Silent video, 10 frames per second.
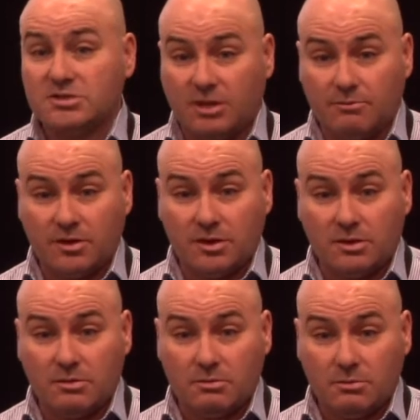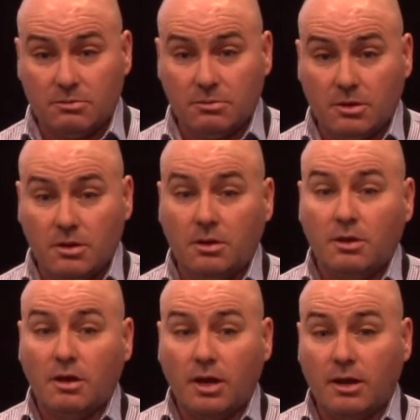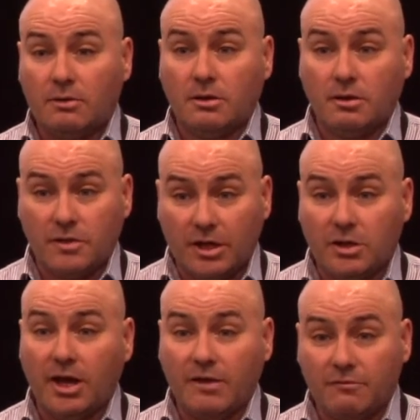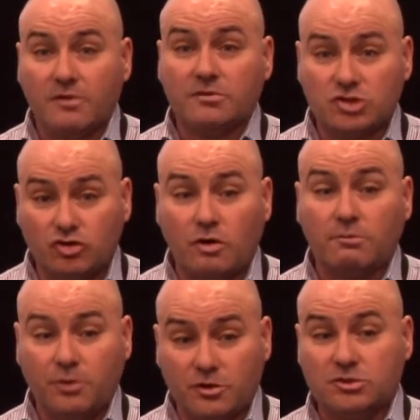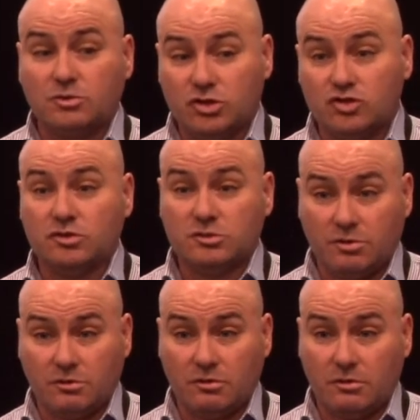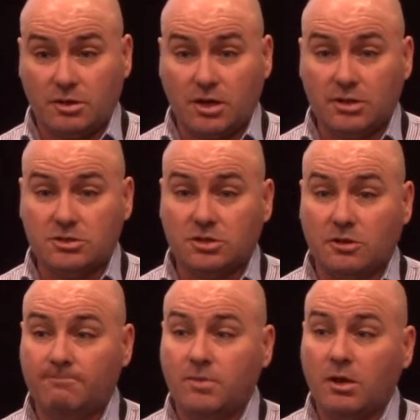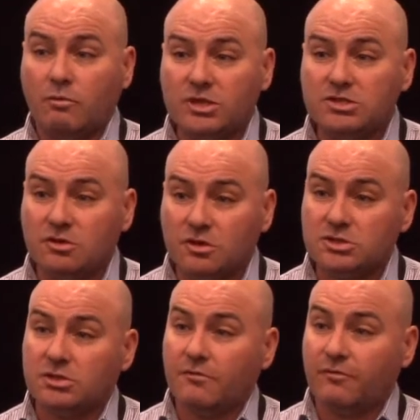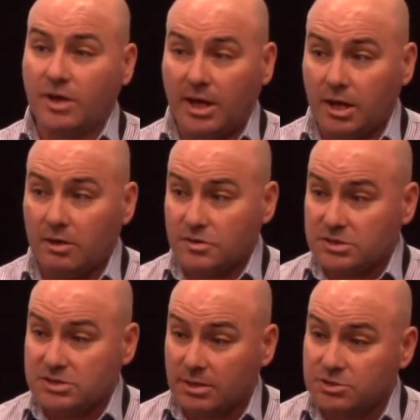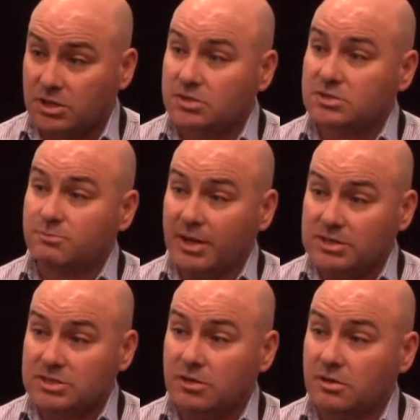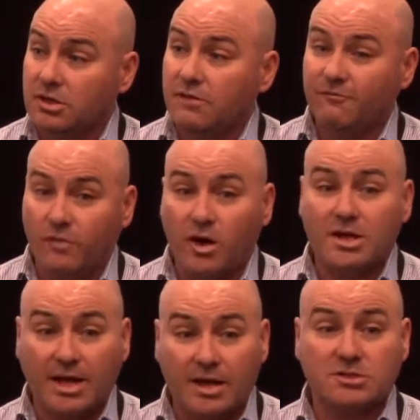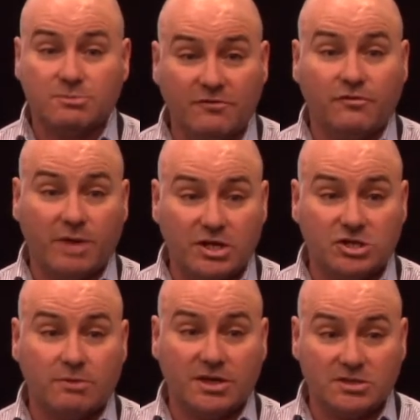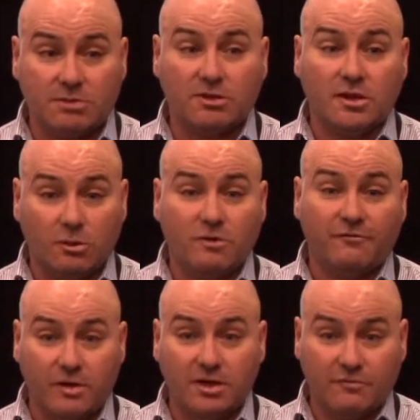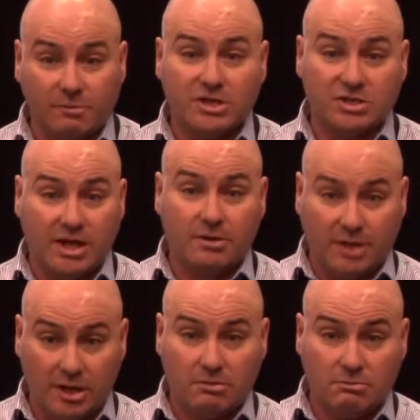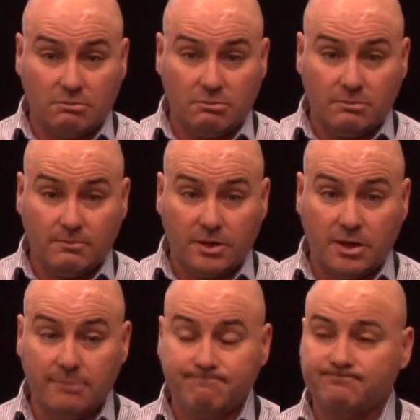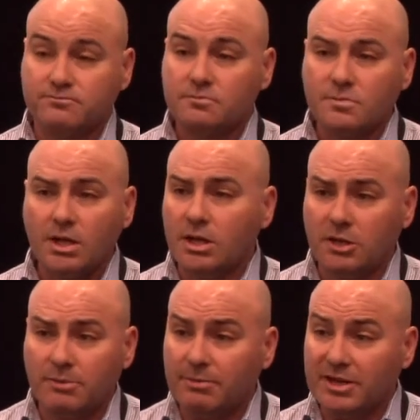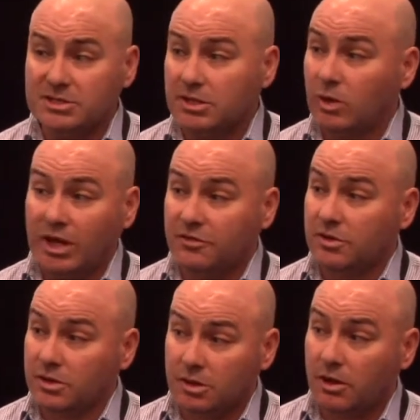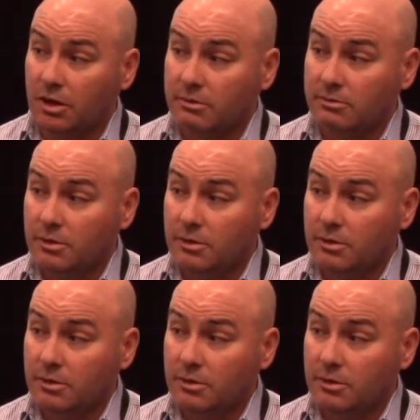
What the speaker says: something that you have a strong personal interest with. Okay, so research for this subject is basically find out some information about something that you want to find information out about. Okay, it can be basically anything that you like.